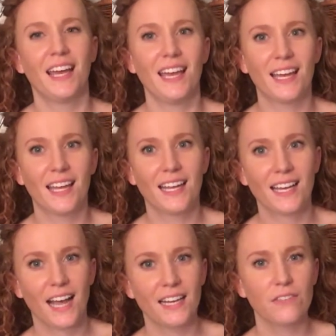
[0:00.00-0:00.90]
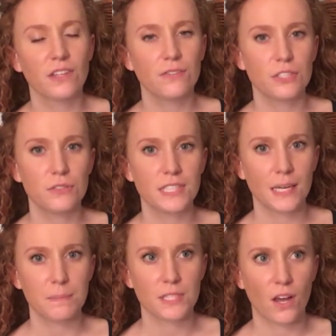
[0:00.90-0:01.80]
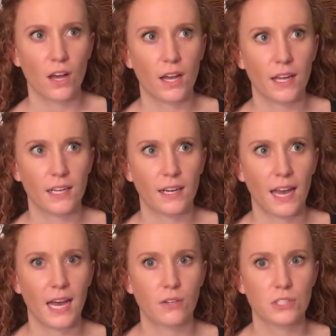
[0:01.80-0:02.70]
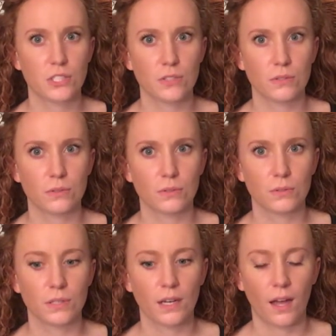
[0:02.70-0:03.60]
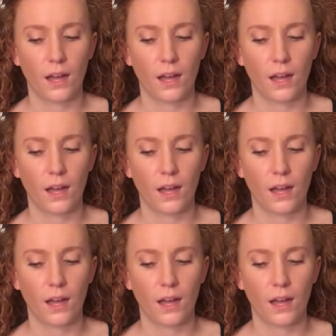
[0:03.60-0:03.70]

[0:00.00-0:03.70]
And it kind of gives you tips on how to,